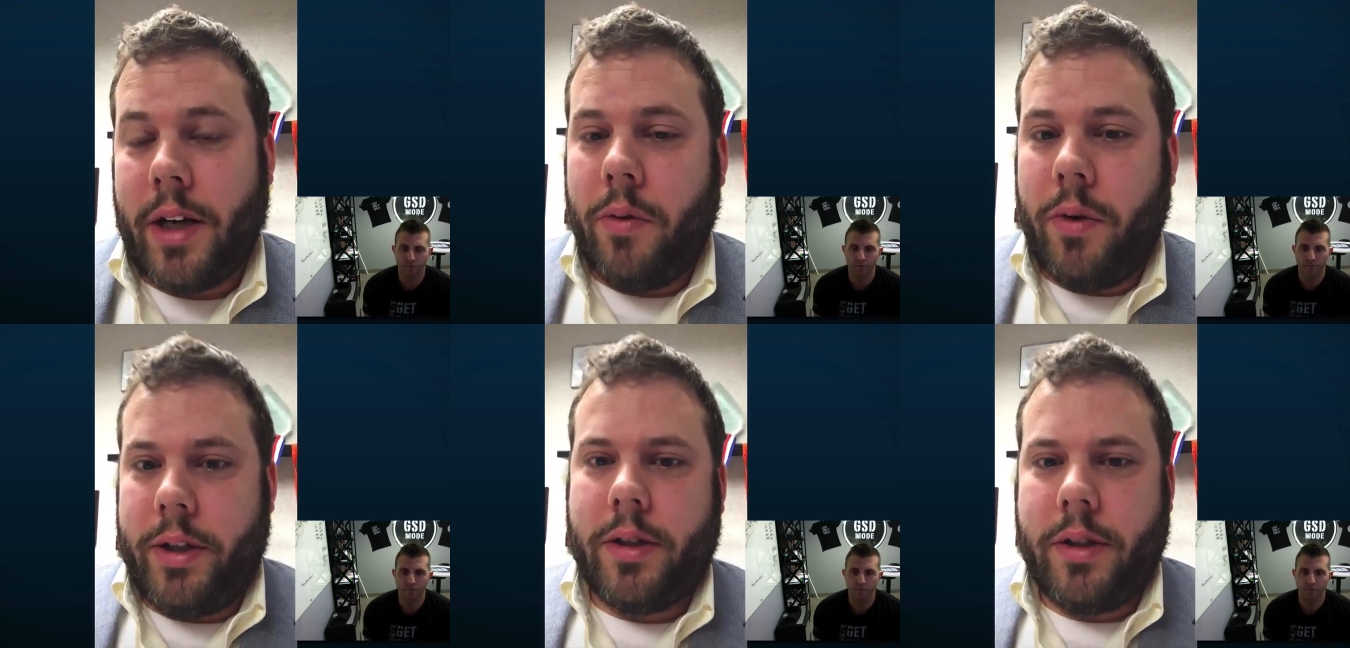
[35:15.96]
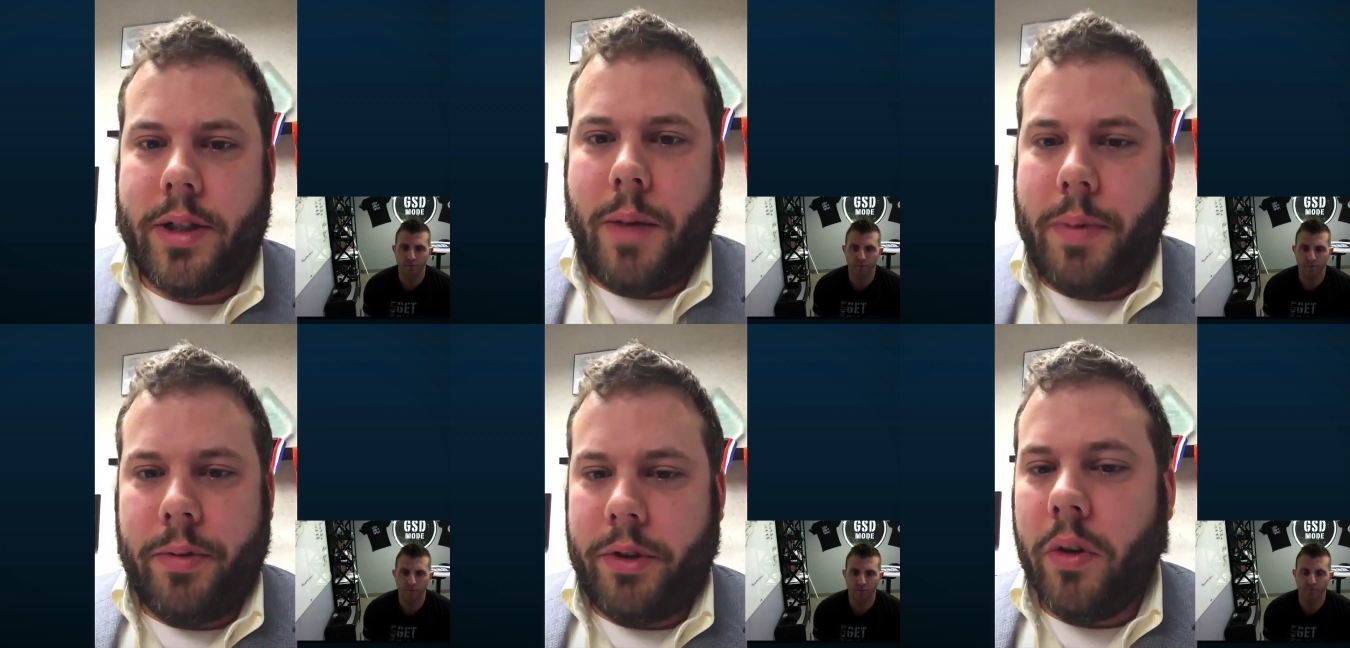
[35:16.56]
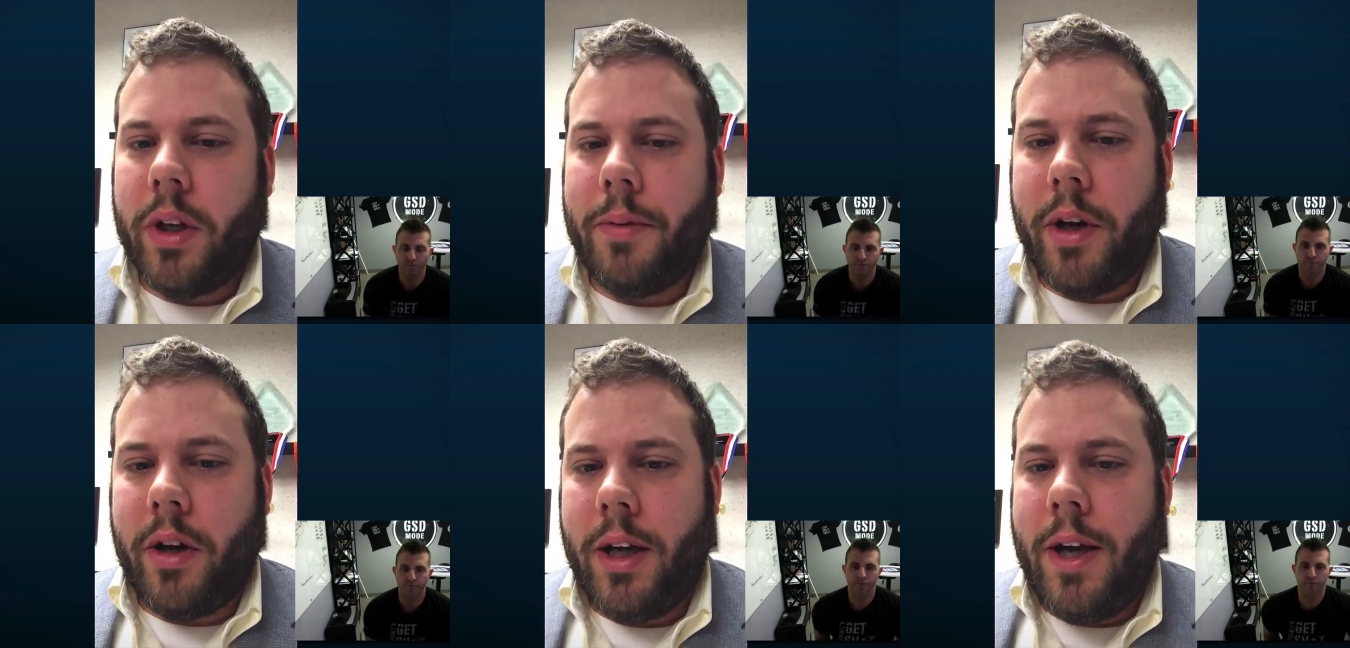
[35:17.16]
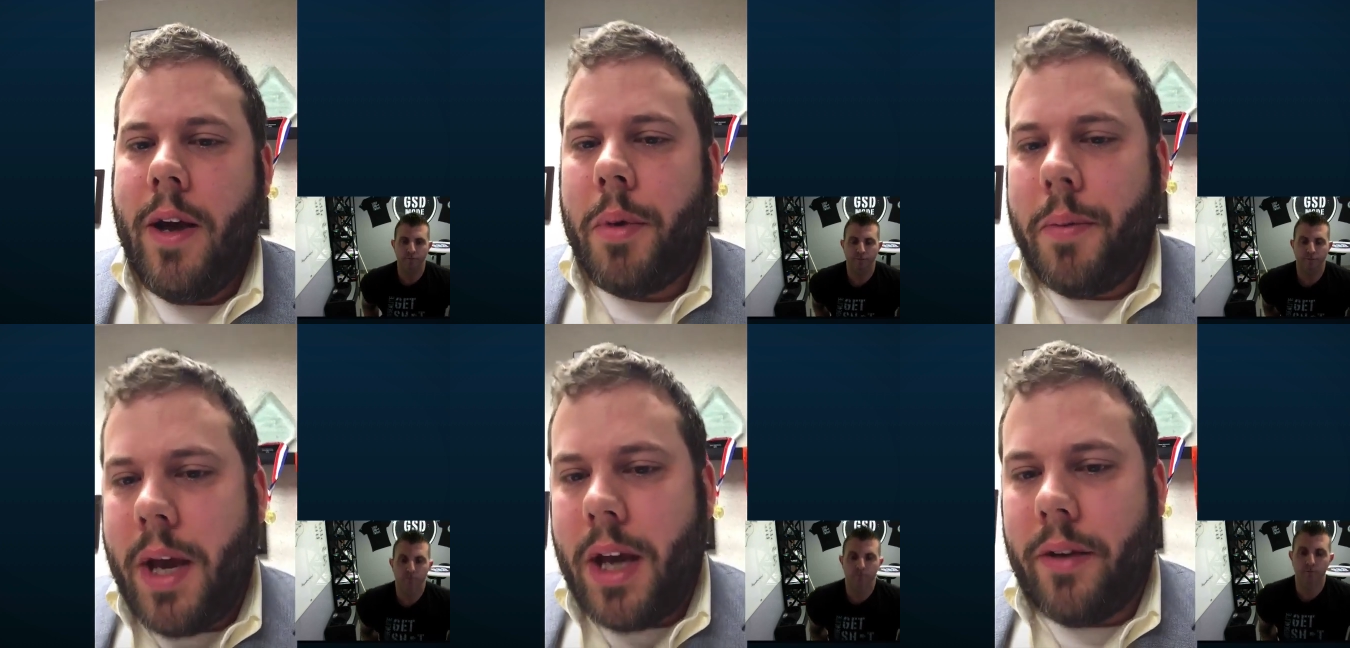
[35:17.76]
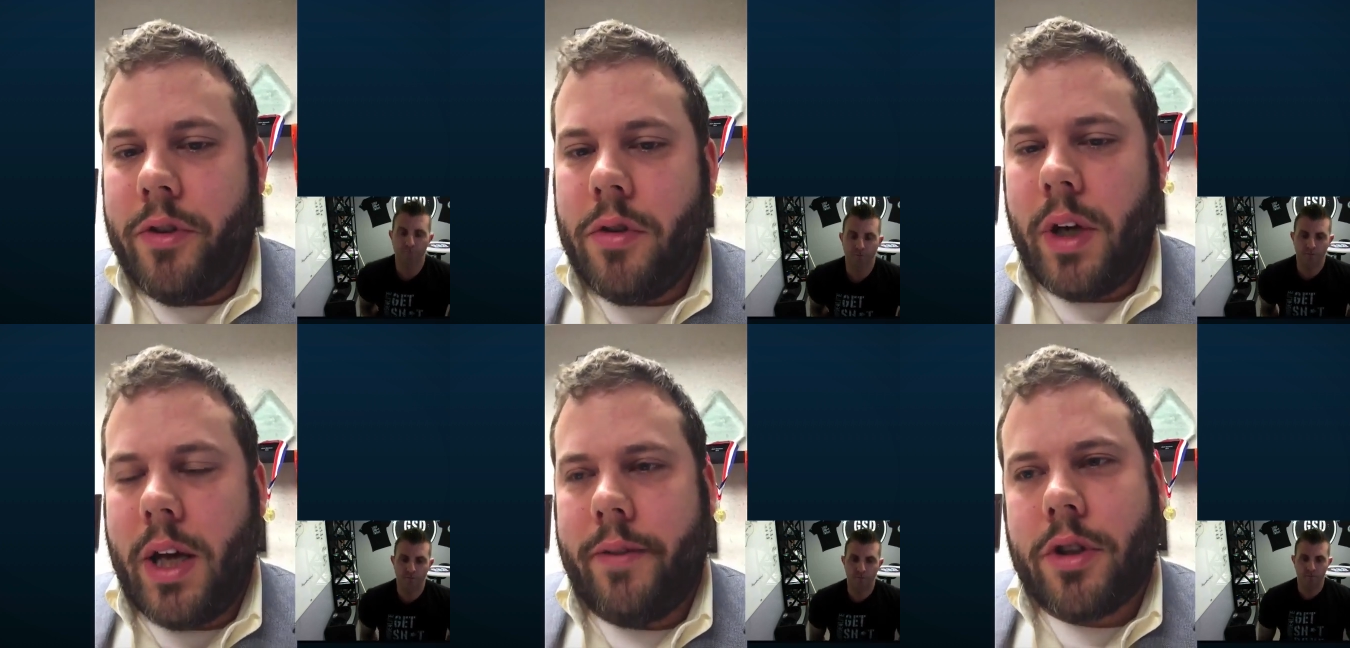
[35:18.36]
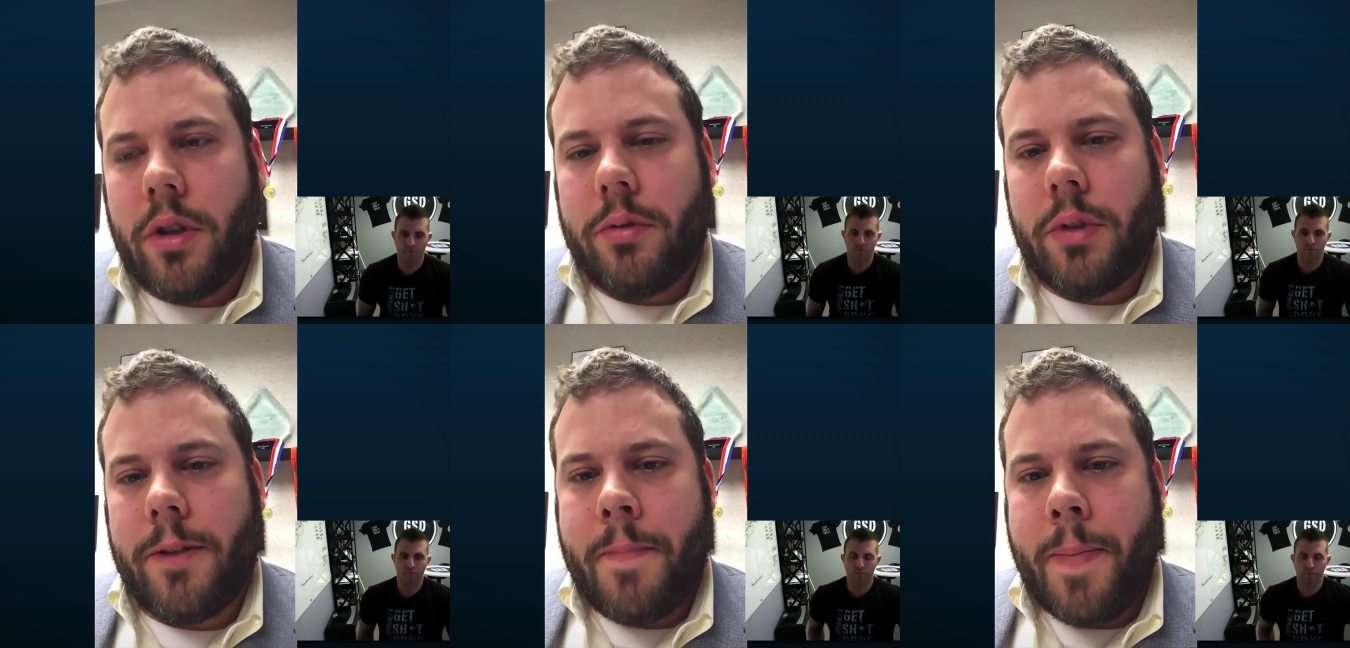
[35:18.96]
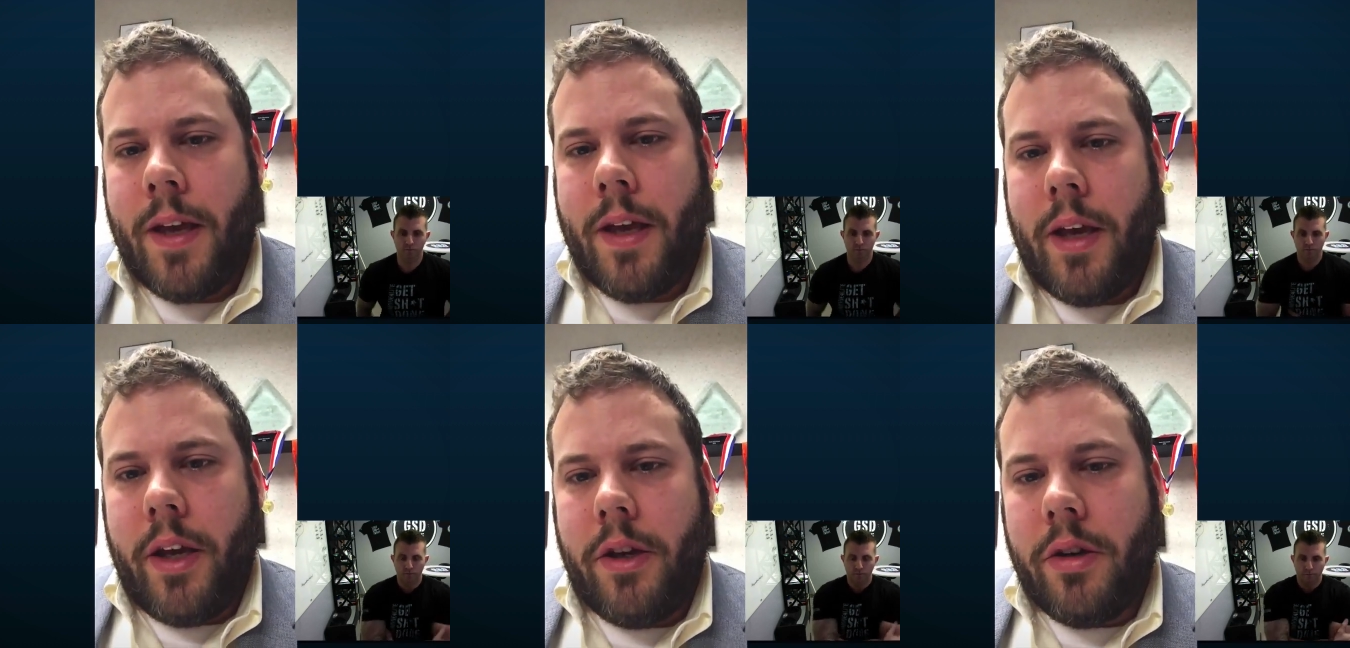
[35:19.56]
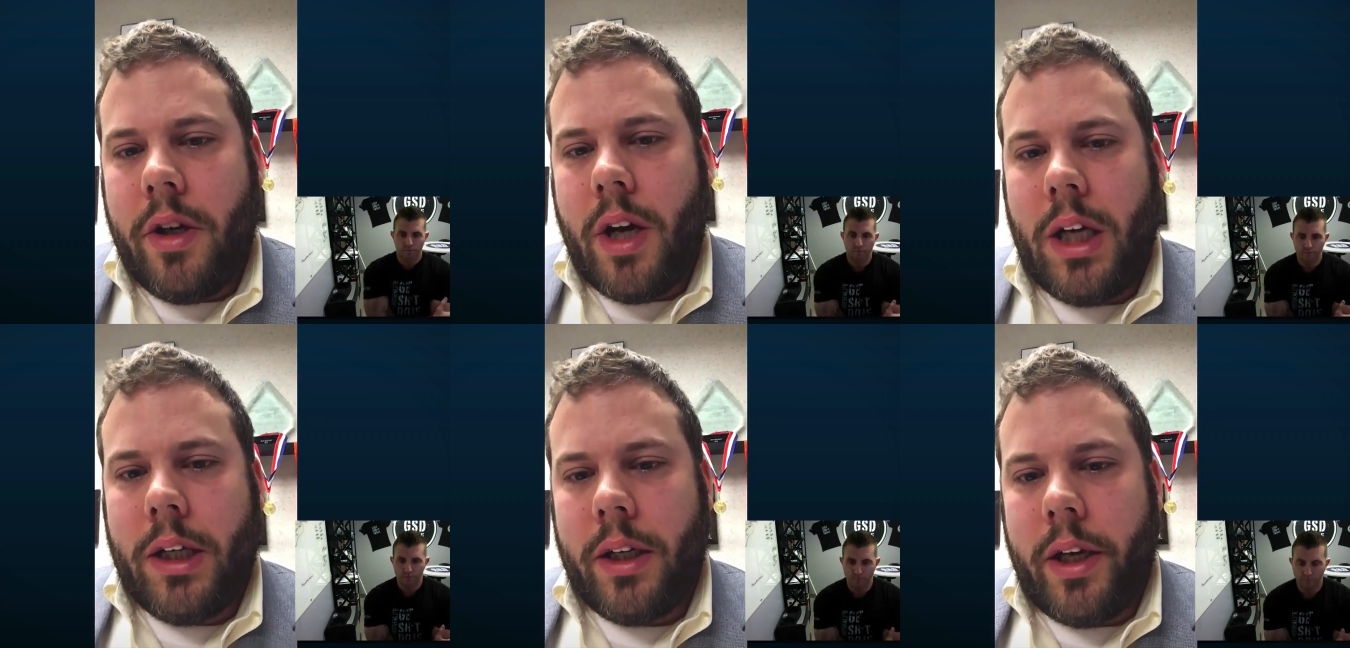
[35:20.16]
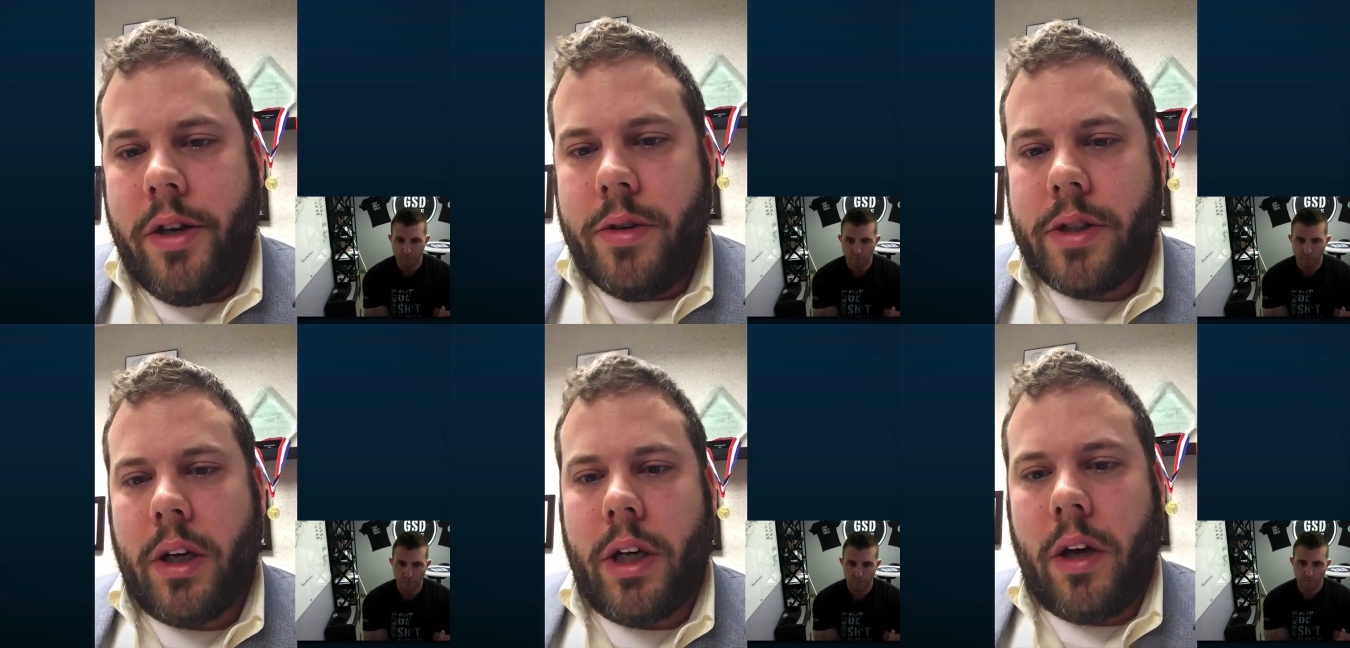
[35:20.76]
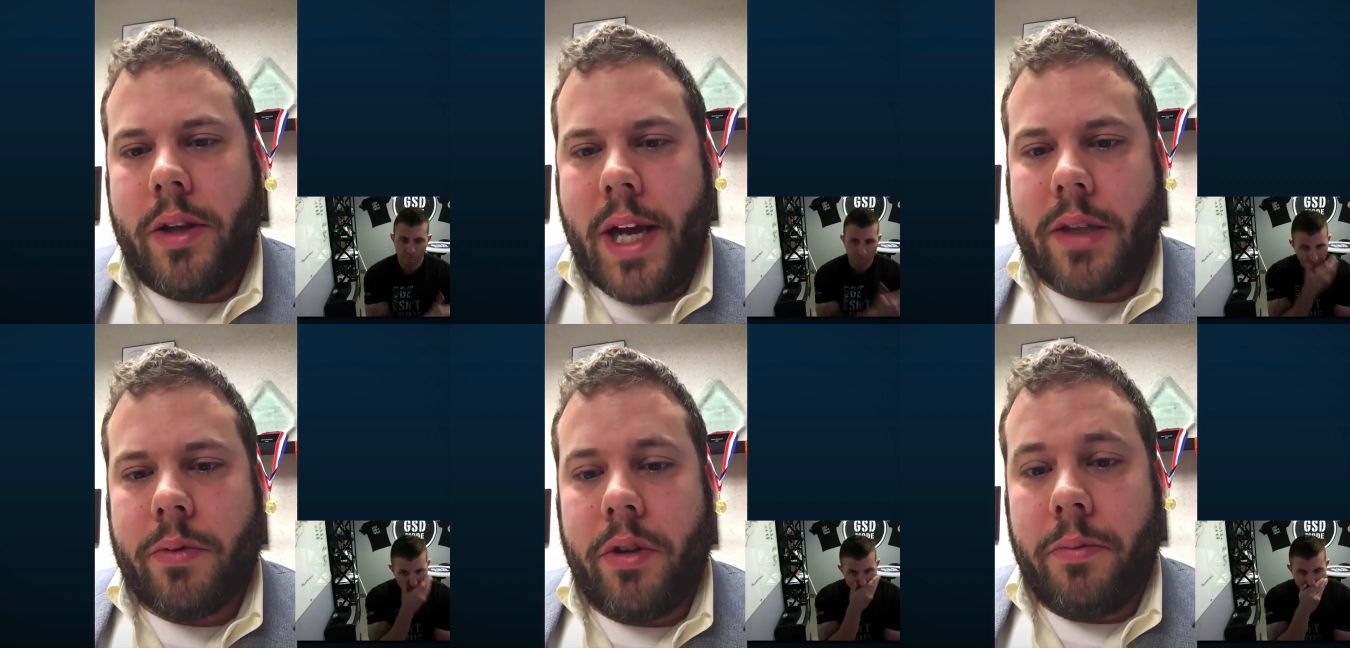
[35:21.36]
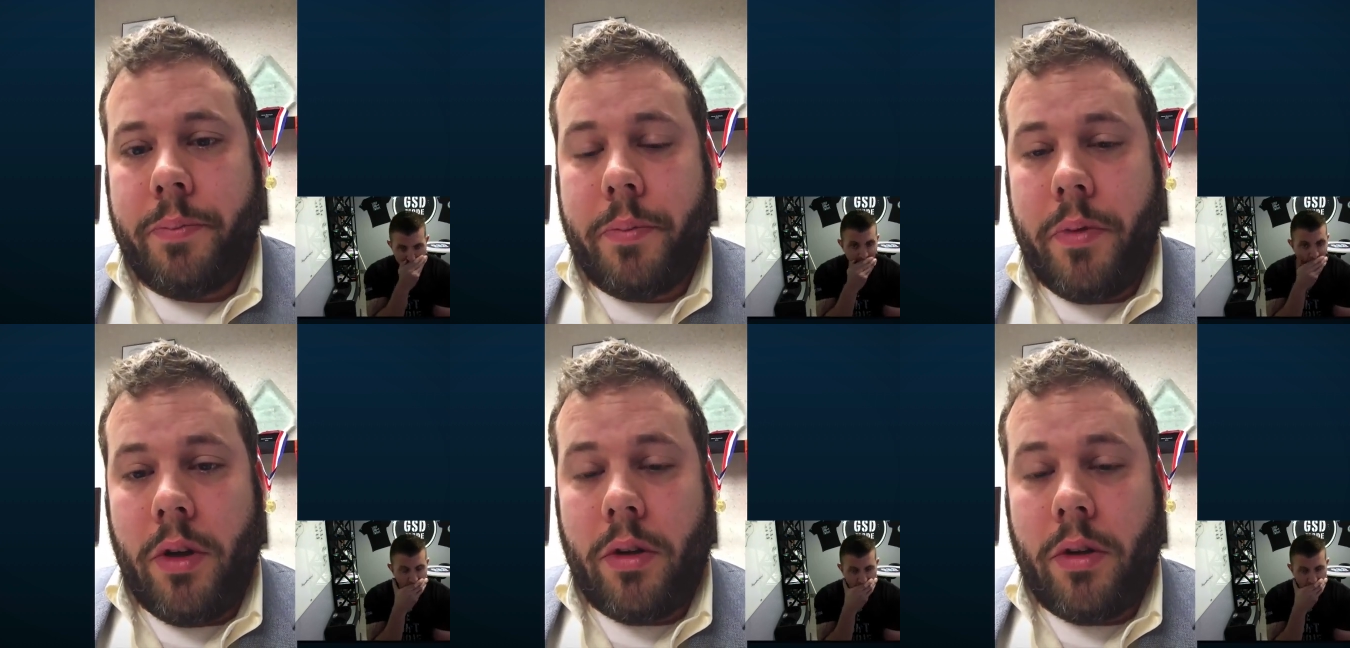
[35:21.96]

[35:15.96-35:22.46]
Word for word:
Speaker 1: I don't want to say people don't get married, but man, if you don't have children and you're young and you start out, and that's where you